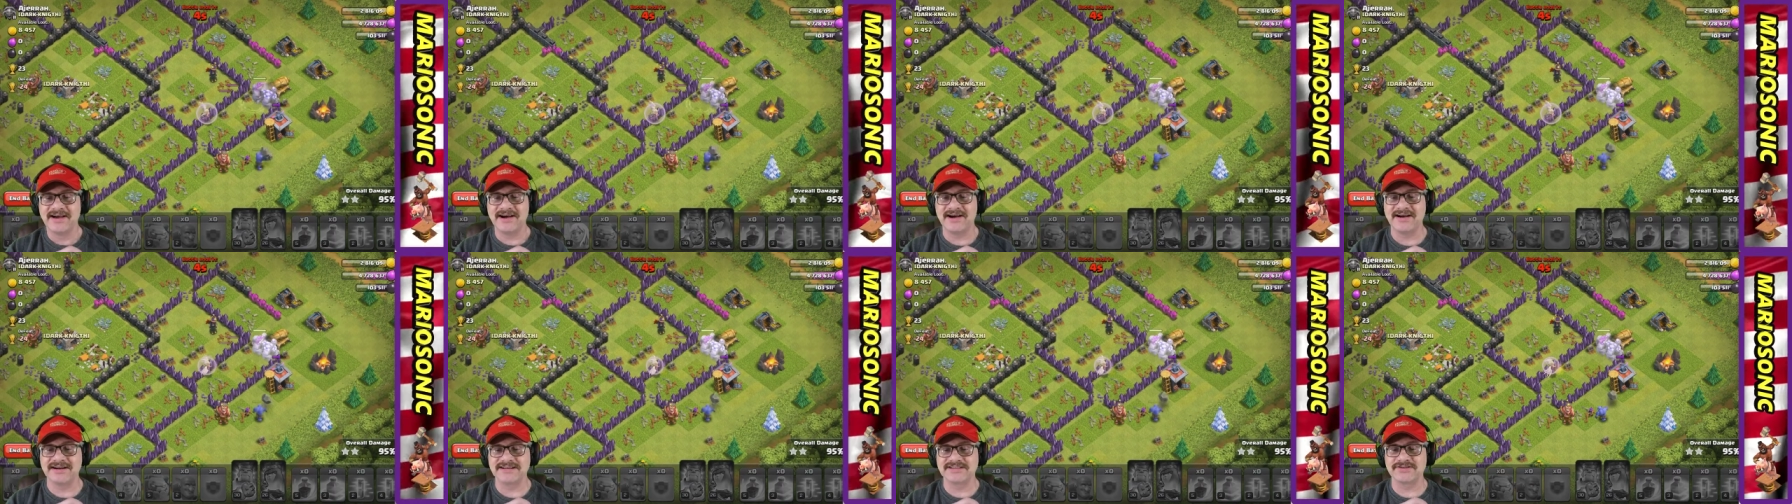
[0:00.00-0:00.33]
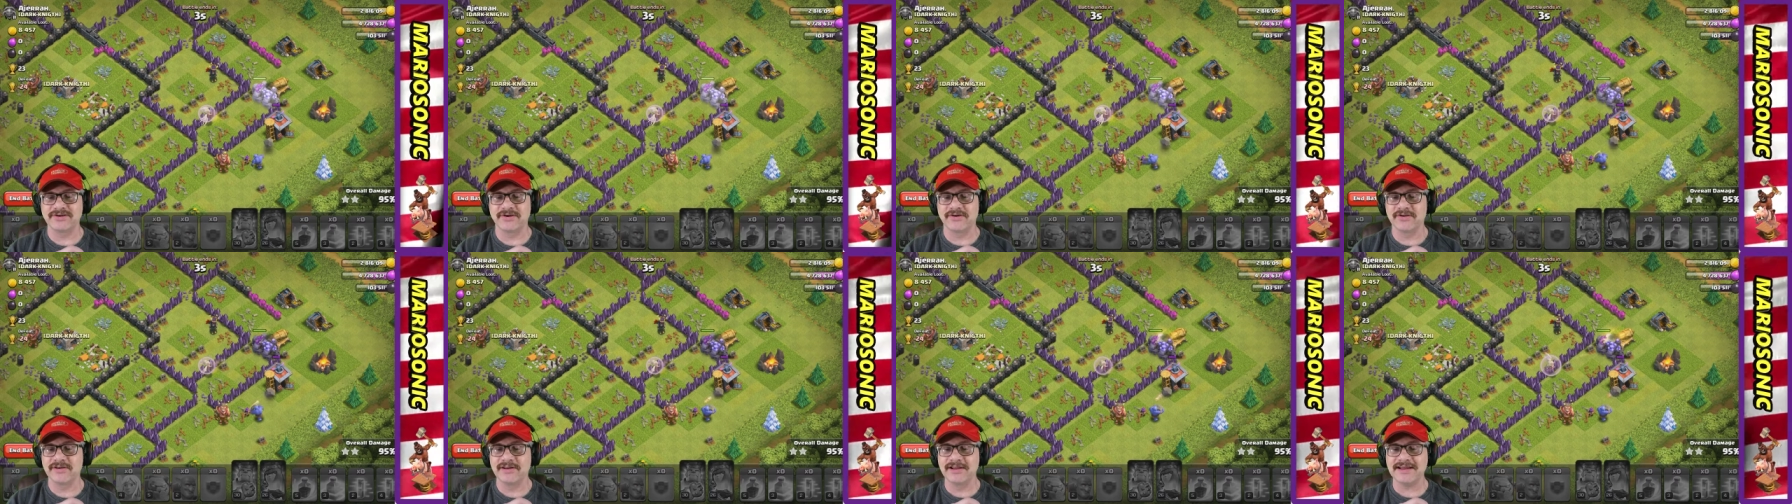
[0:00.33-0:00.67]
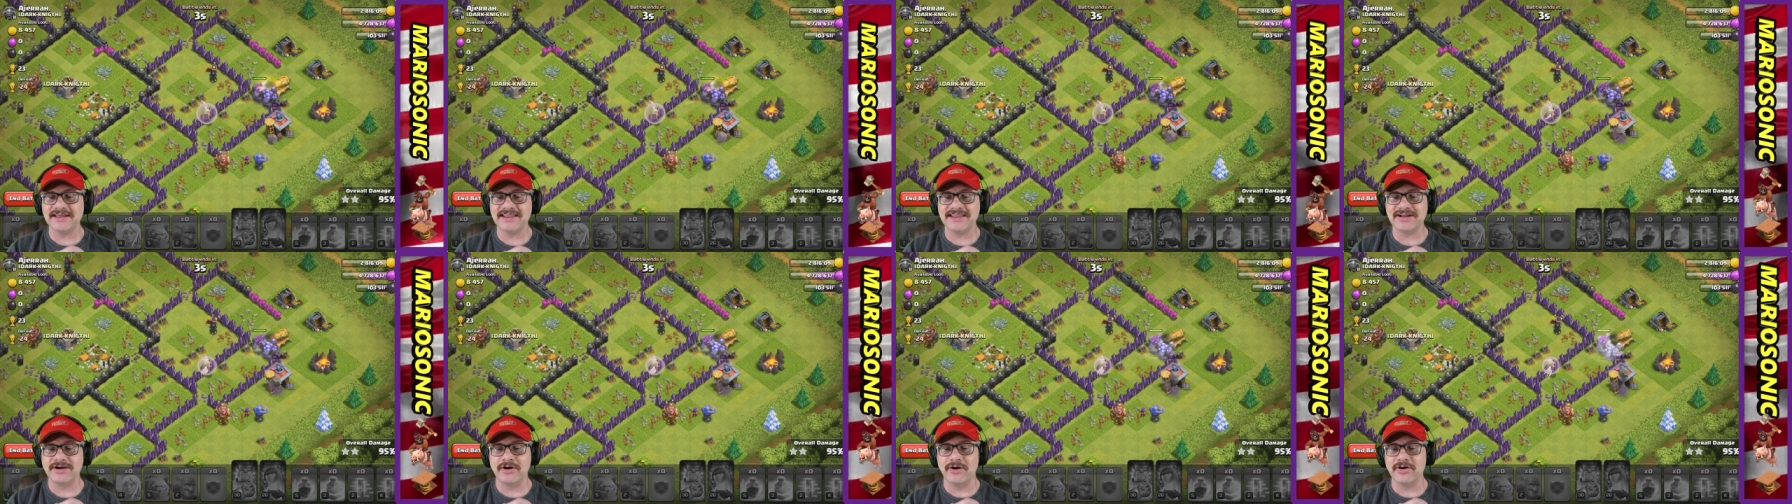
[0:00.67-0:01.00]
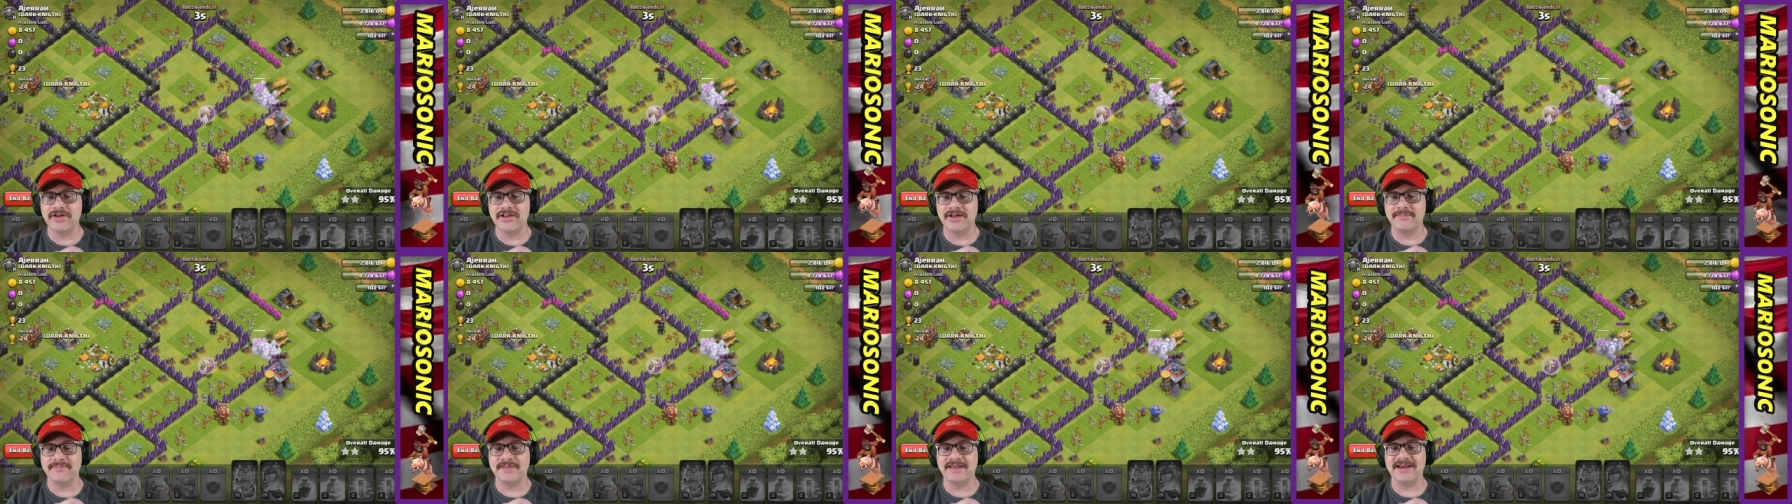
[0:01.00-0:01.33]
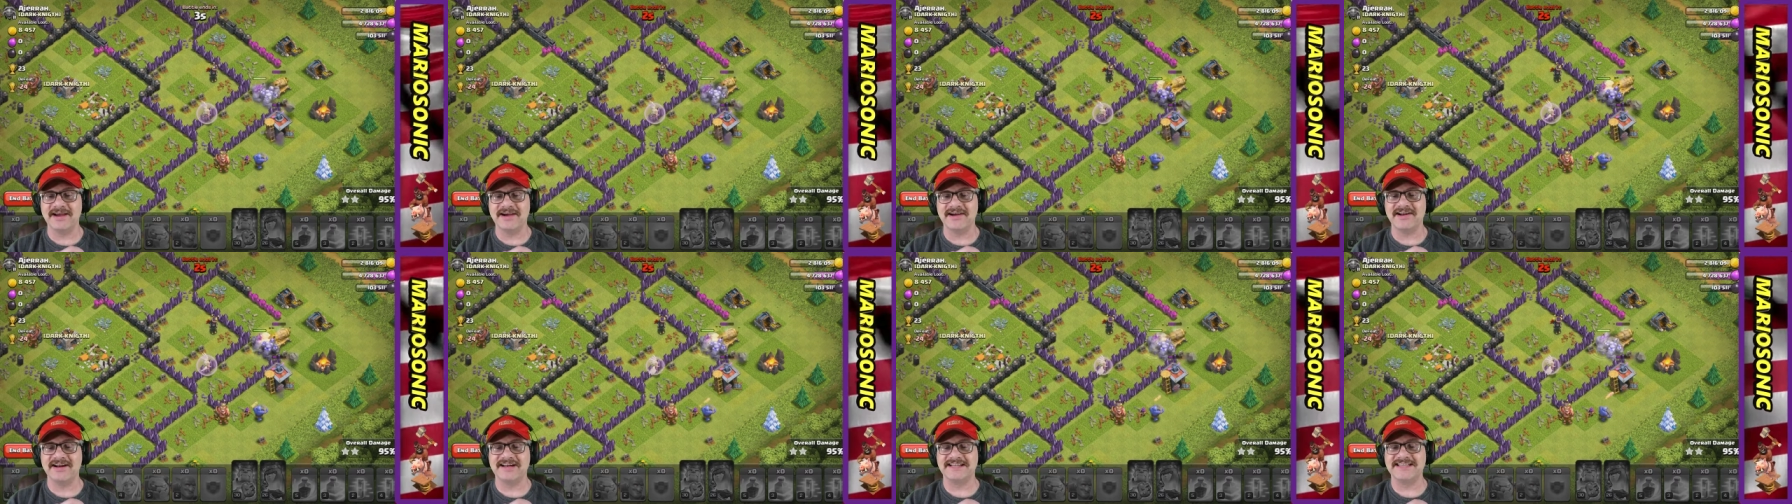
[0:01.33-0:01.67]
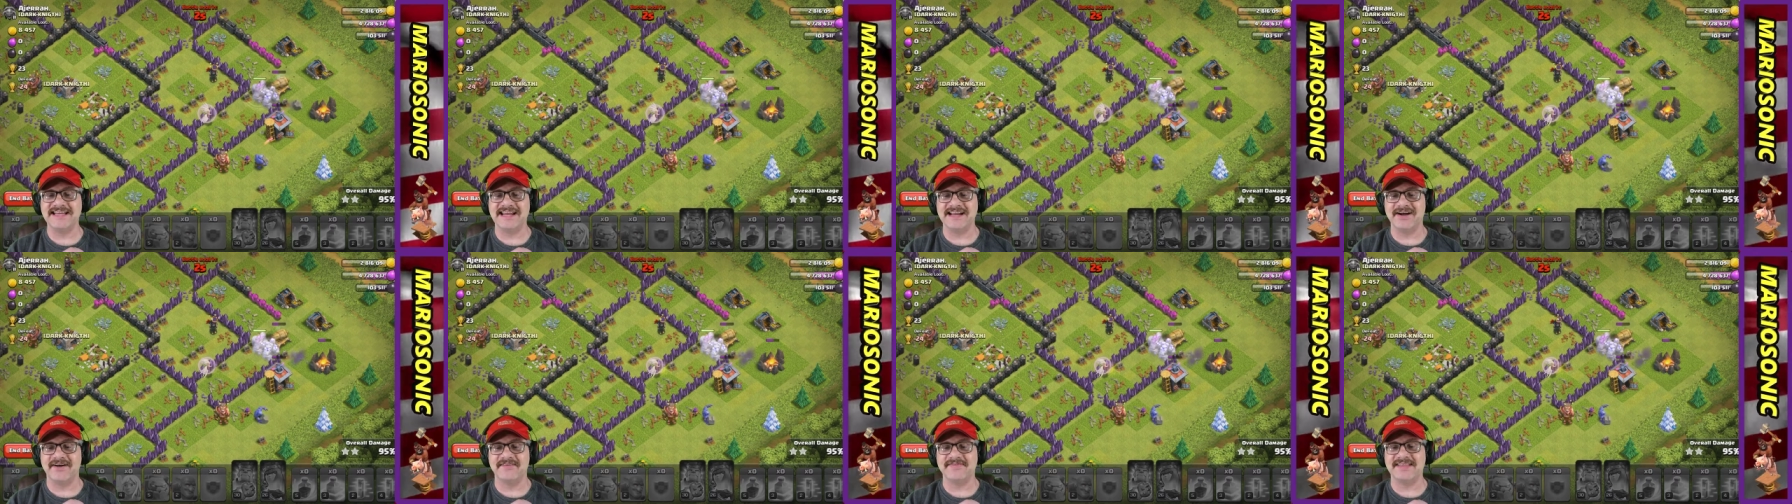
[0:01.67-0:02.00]
All right, so look at the golem. They are gonna
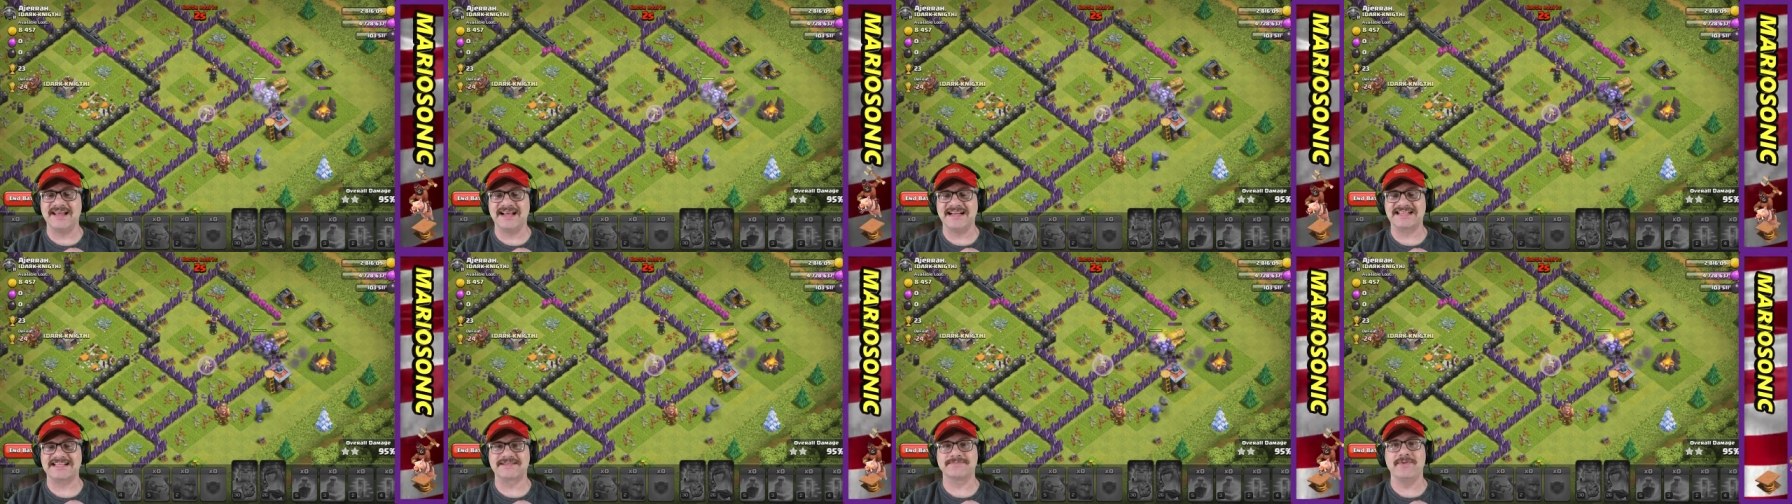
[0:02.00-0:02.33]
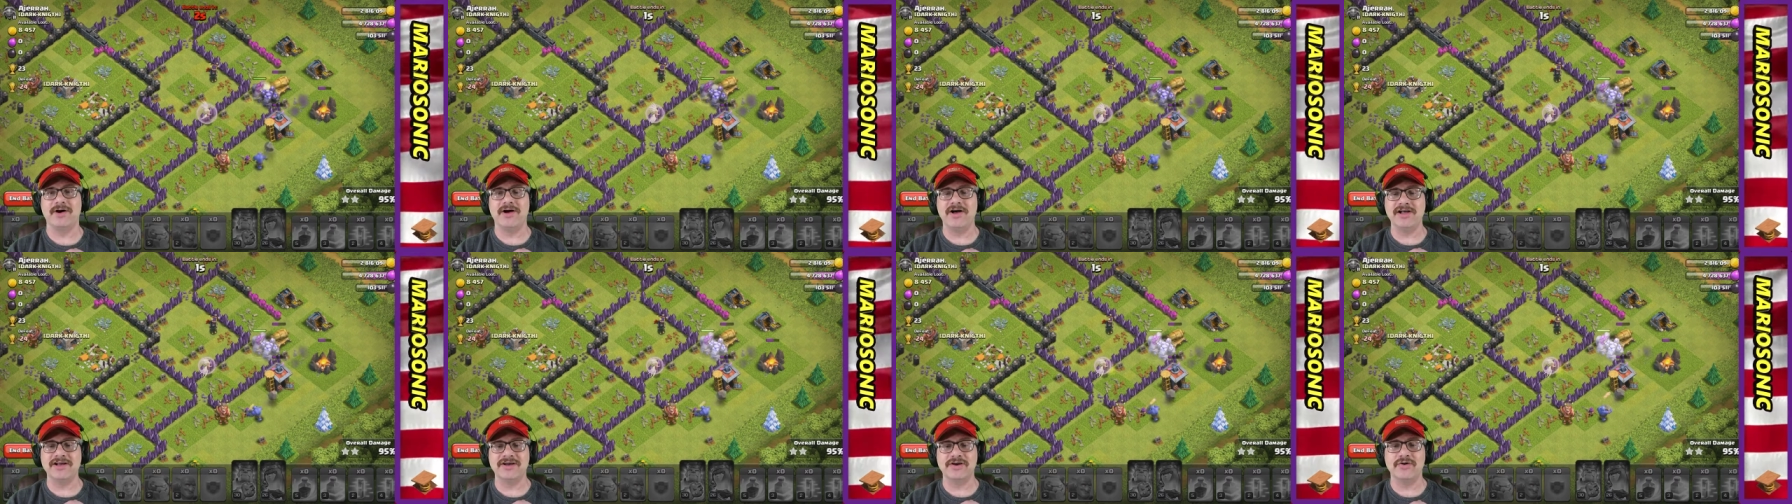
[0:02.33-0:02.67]
take off that small